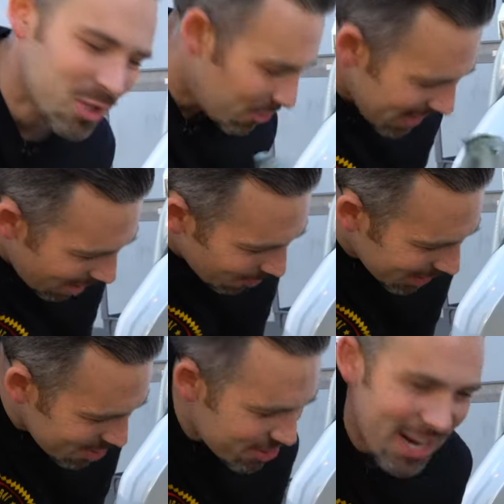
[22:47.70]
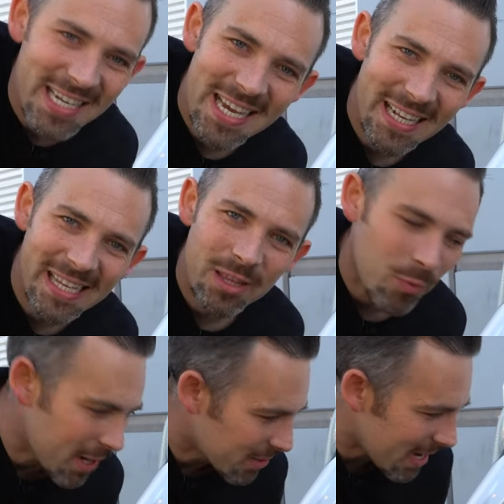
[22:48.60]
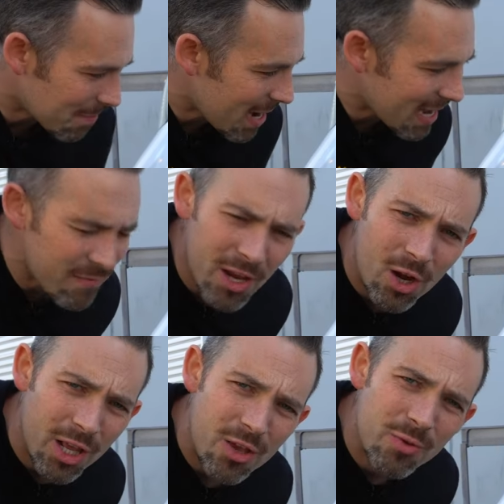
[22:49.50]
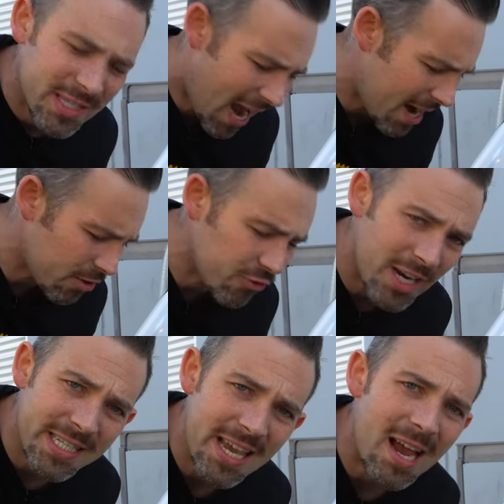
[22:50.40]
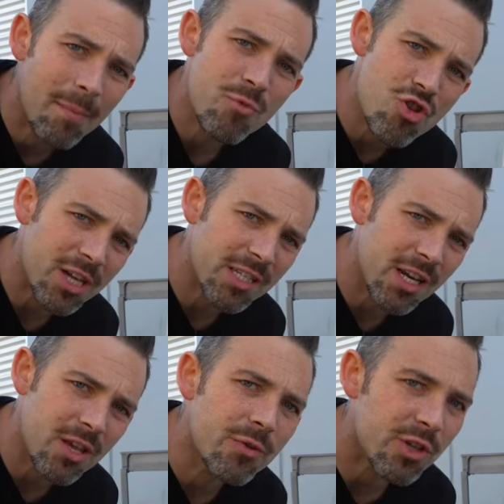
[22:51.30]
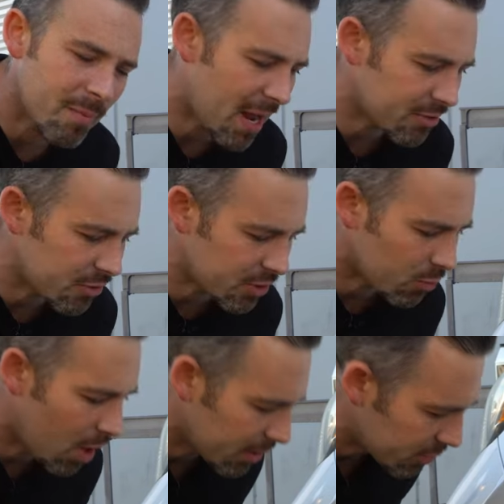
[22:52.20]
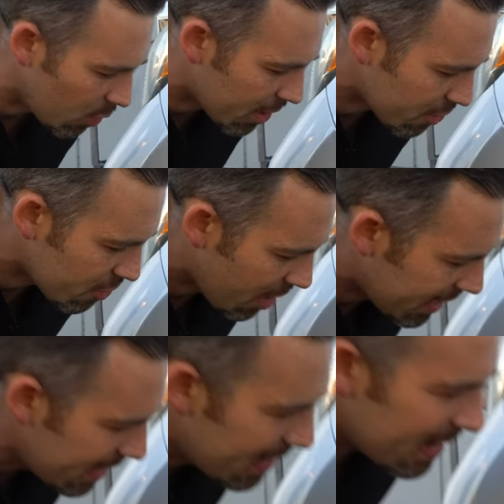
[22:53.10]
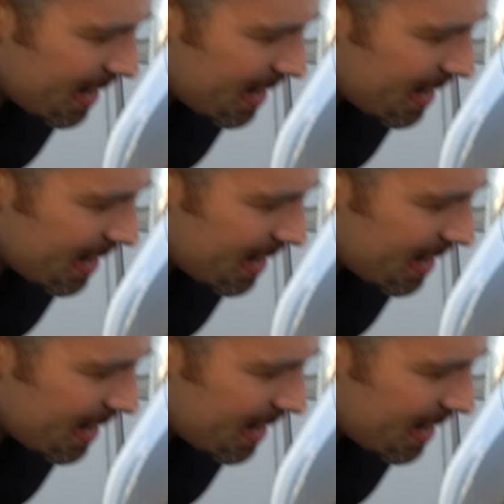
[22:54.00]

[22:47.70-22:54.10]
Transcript: So now we're gonna show you guys how to clean the wheels. I'm not even gonna use tire dressing. I'm just gonna use our Masterson's Waterless Wash and Shine. I'm